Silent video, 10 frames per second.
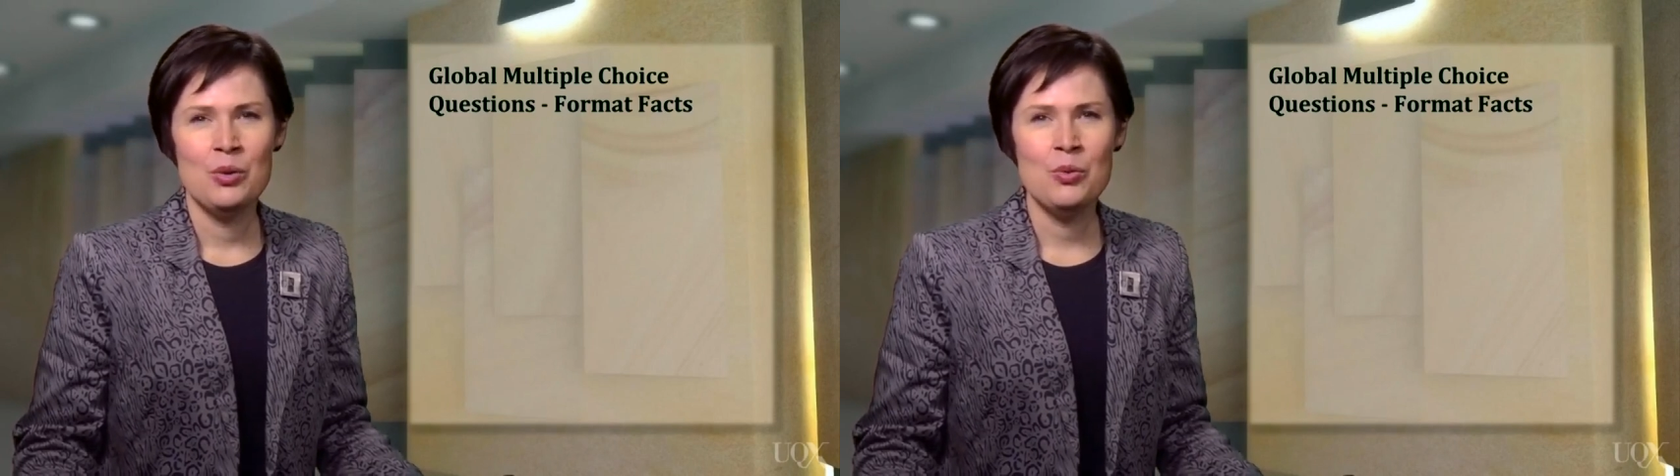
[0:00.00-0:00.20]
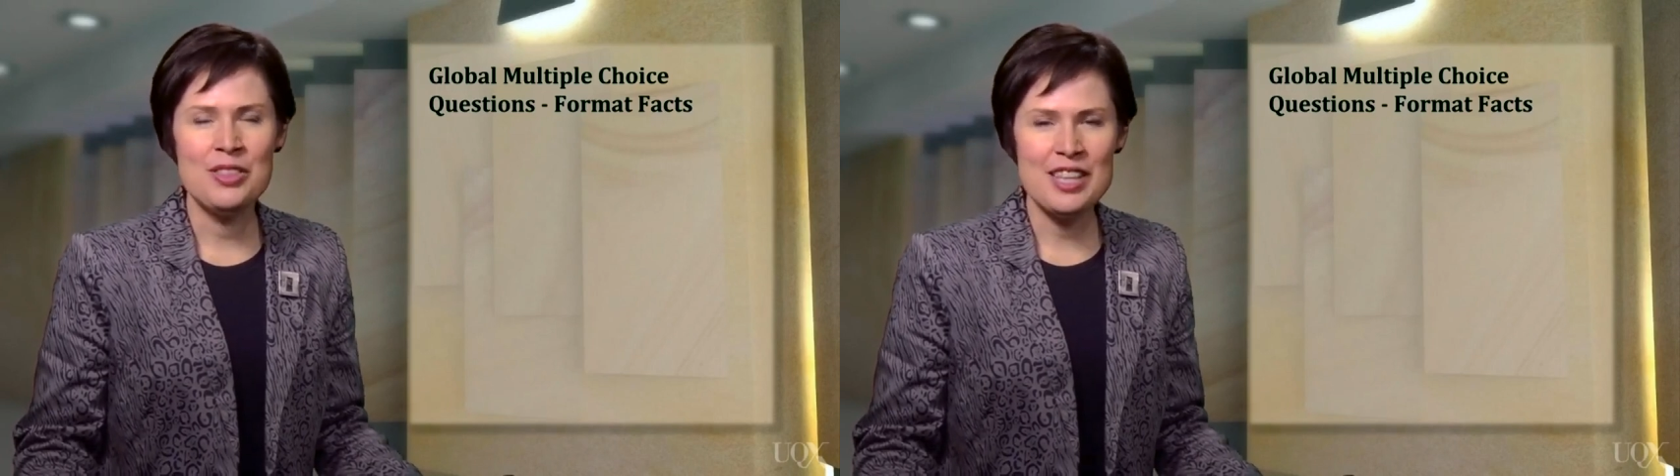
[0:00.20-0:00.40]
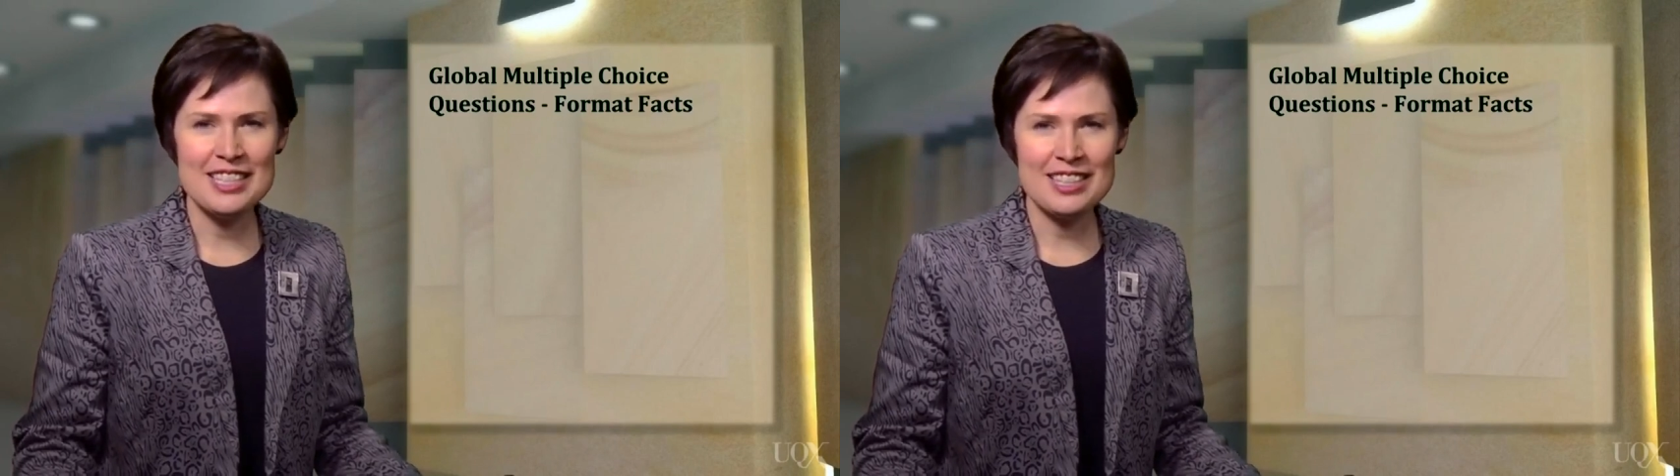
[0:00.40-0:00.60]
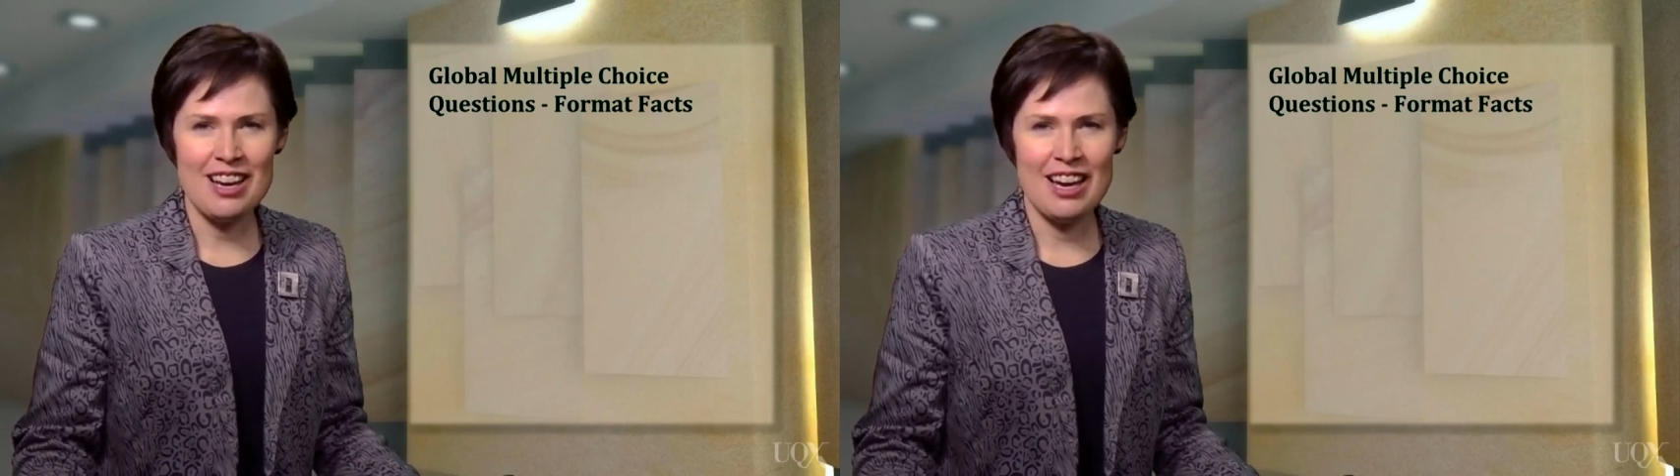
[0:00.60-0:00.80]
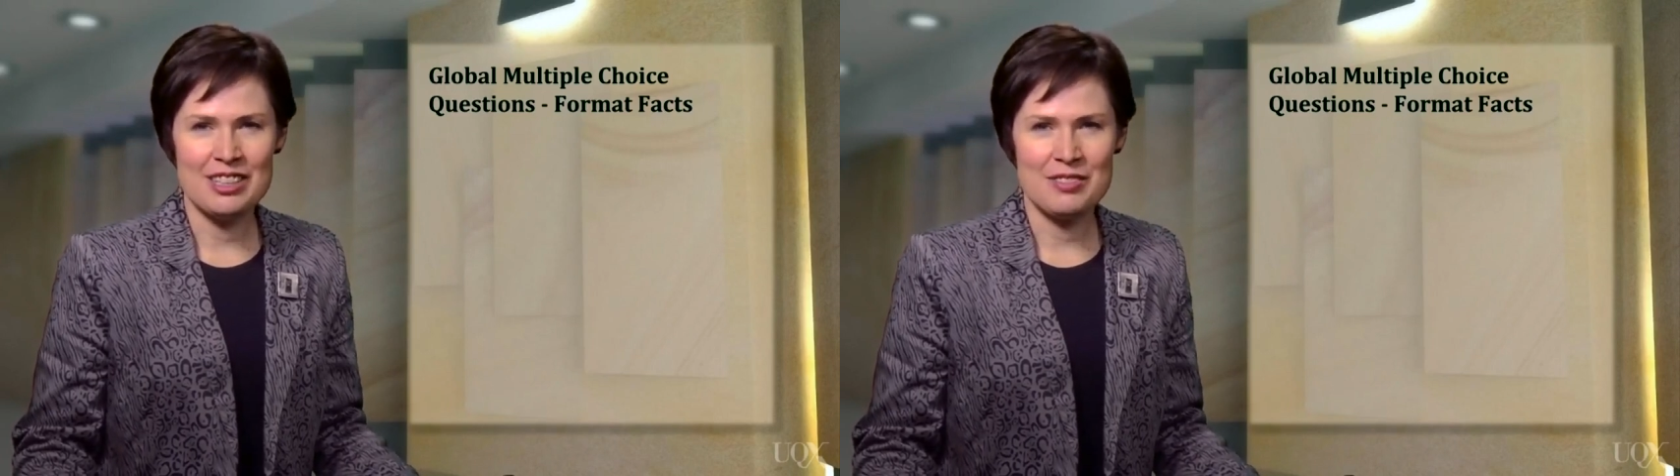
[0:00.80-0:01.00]
With this
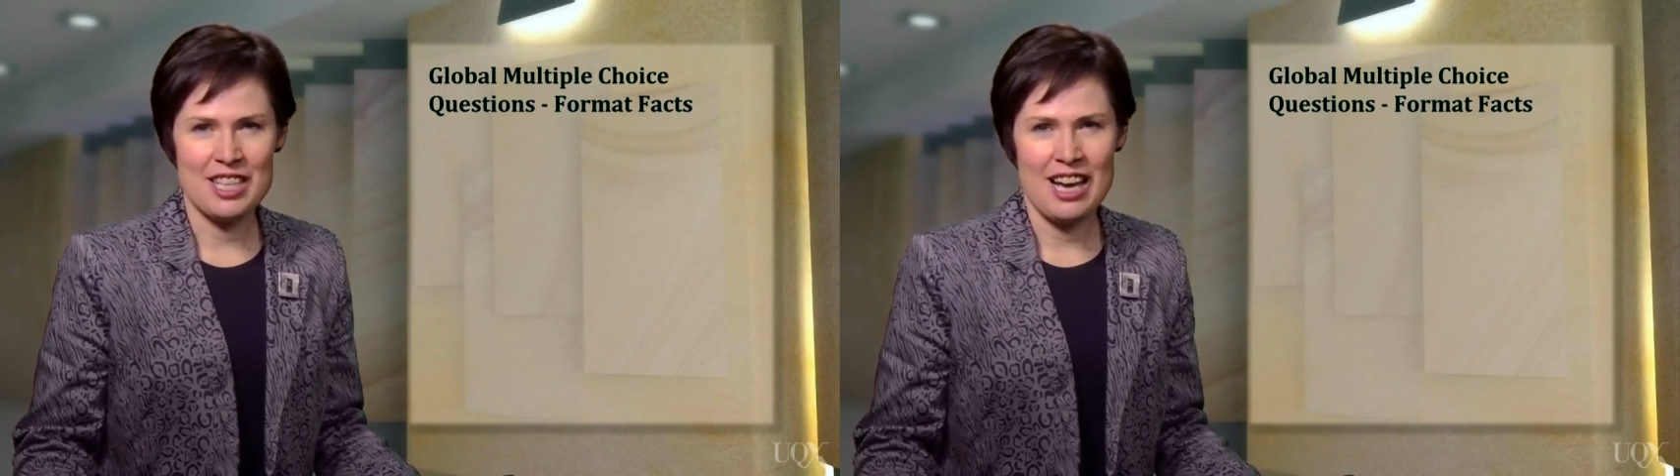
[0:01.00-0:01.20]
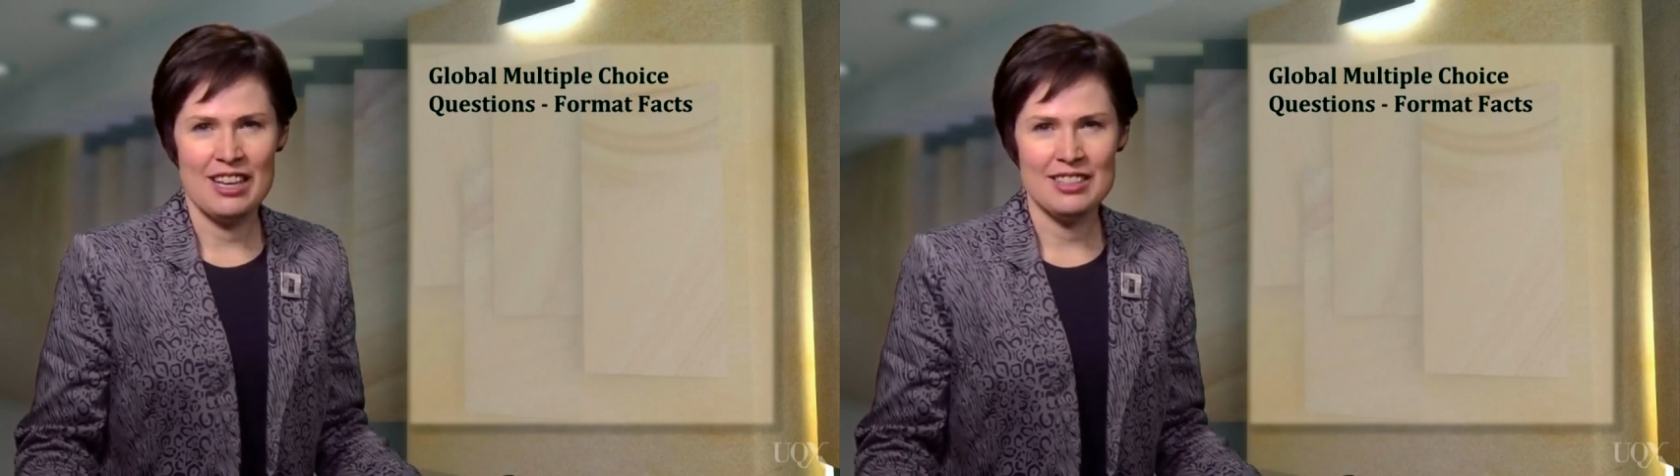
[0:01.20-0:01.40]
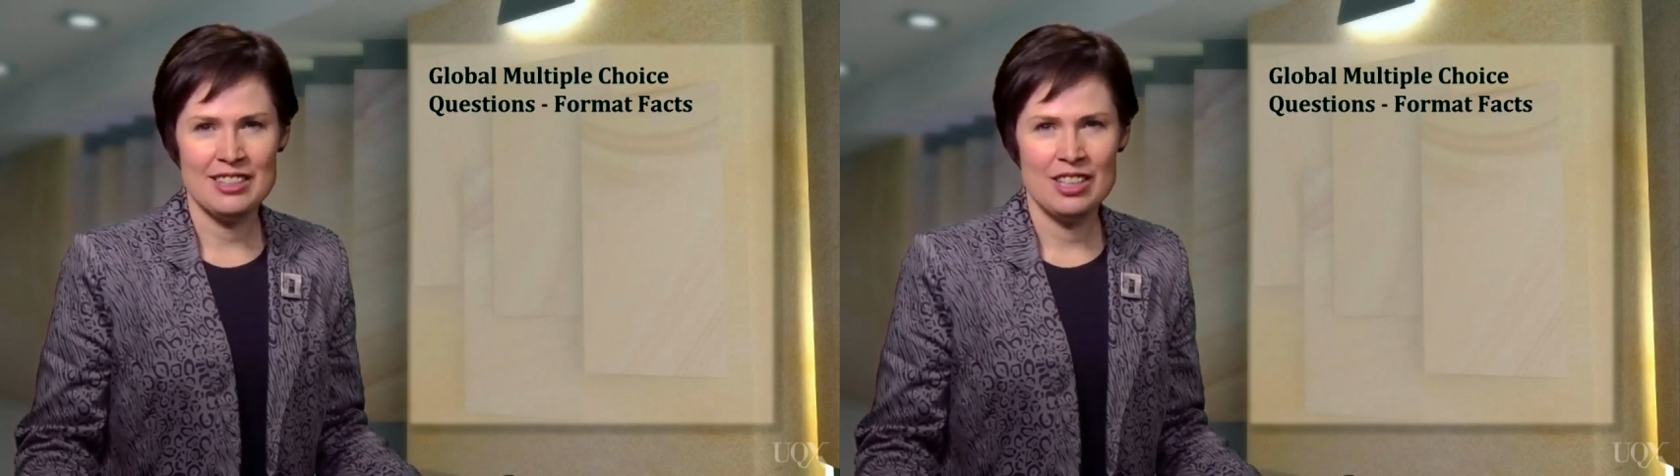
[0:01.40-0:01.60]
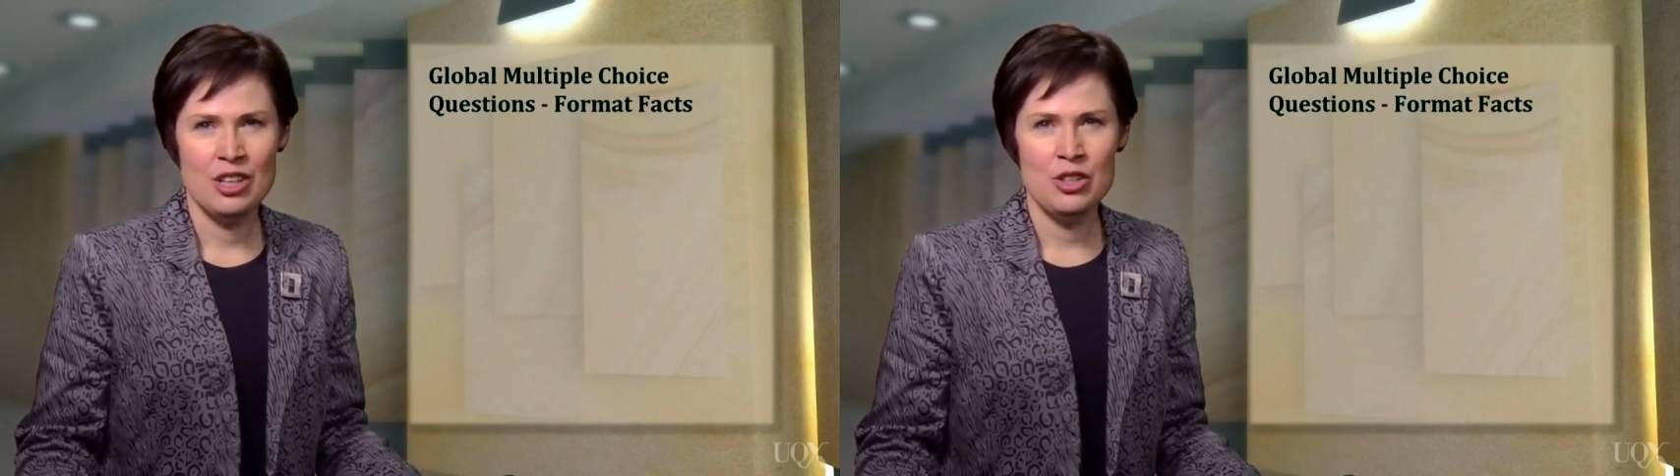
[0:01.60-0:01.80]
kind of task,